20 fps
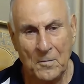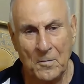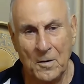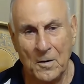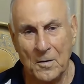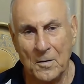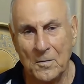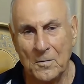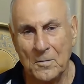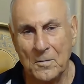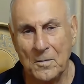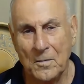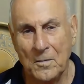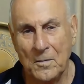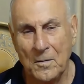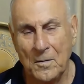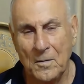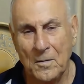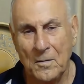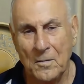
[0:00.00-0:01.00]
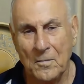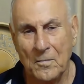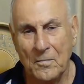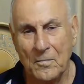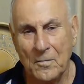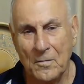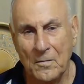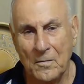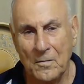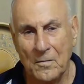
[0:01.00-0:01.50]
Well,
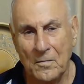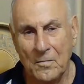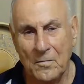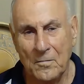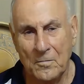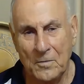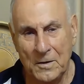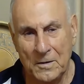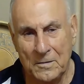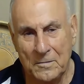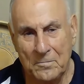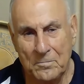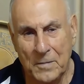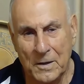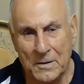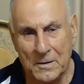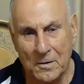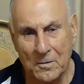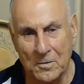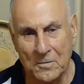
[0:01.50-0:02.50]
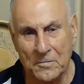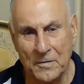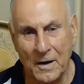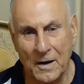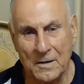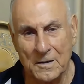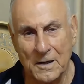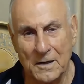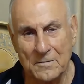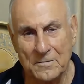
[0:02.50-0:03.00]
we'd been
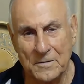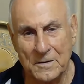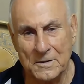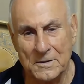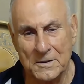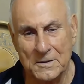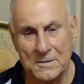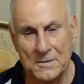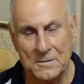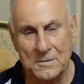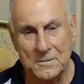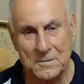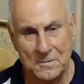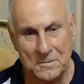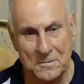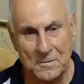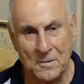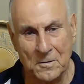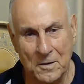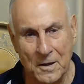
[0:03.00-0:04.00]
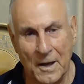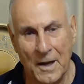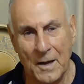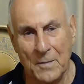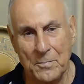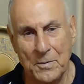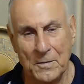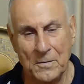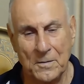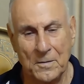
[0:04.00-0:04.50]
notified that visit's going to
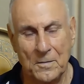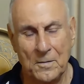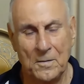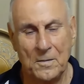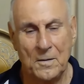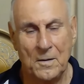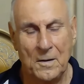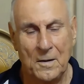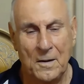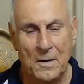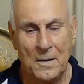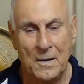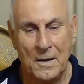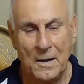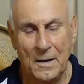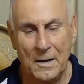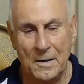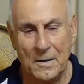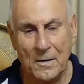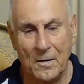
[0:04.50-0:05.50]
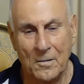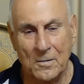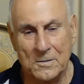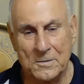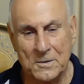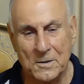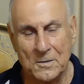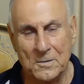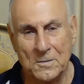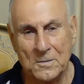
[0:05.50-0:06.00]
happen. And
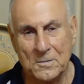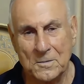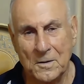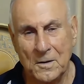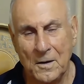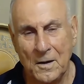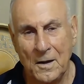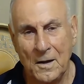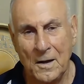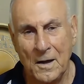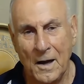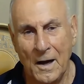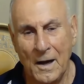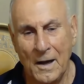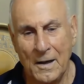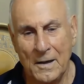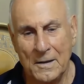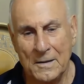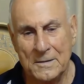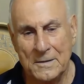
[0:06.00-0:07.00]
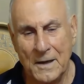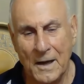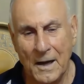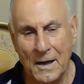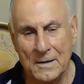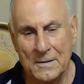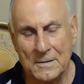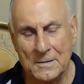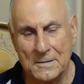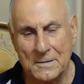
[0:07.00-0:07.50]
also, I had
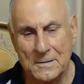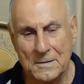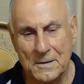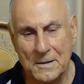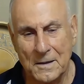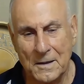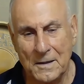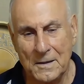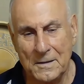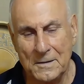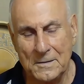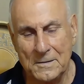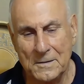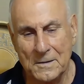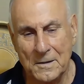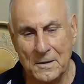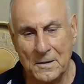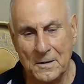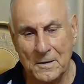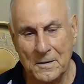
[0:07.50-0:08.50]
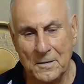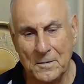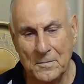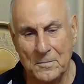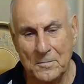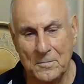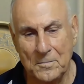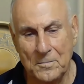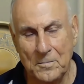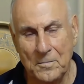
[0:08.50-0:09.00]
gotten a
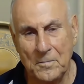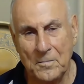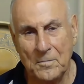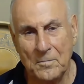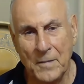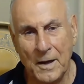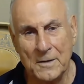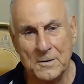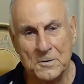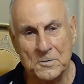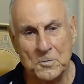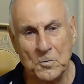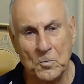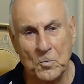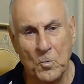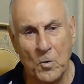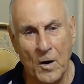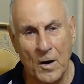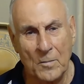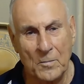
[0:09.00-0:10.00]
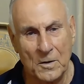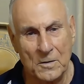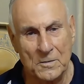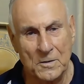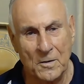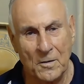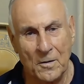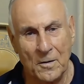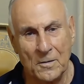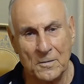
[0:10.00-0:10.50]
maintenance
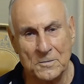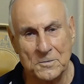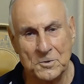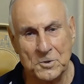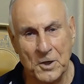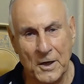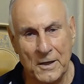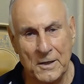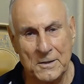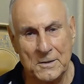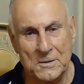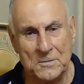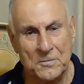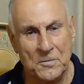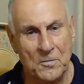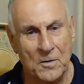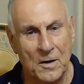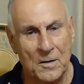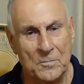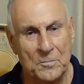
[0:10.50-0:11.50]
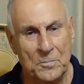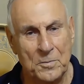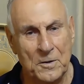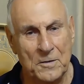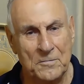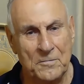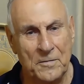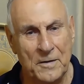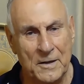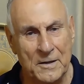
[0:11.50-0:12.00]
requirement card changed for a
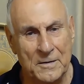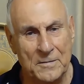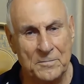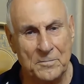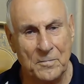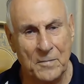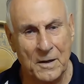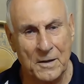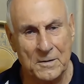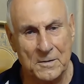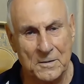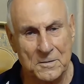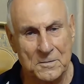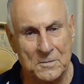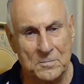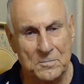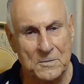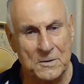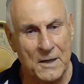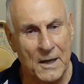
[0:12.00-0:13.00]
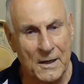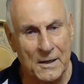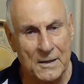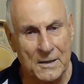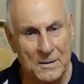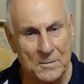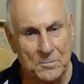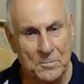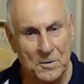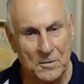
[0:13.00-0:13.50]
preventive maintenance,
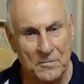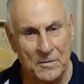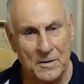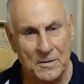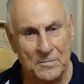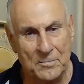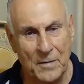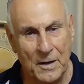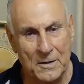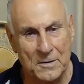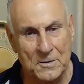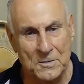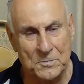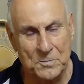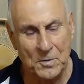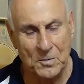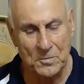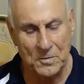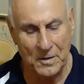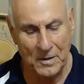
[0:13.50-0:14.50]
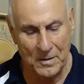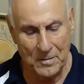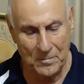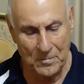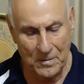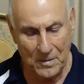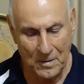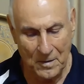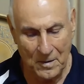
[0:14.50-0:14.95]
daily preventive maintenance program,